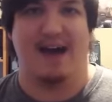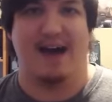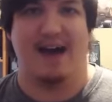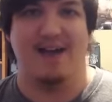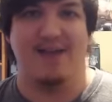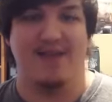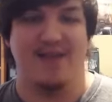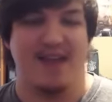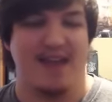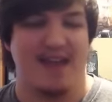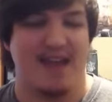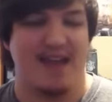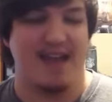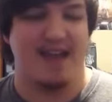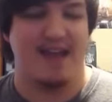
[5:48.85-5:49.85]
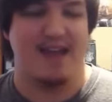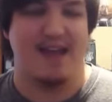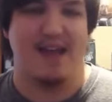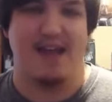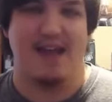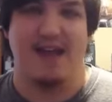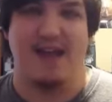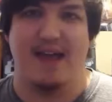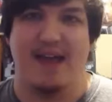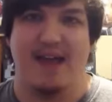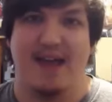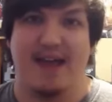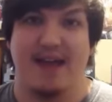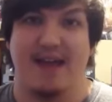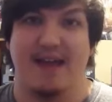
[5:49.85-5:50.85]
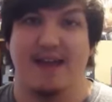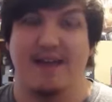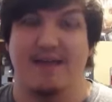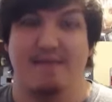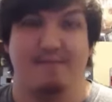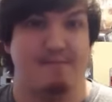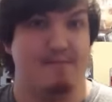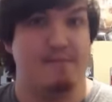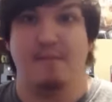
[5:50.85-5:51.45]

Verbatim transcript: I think it can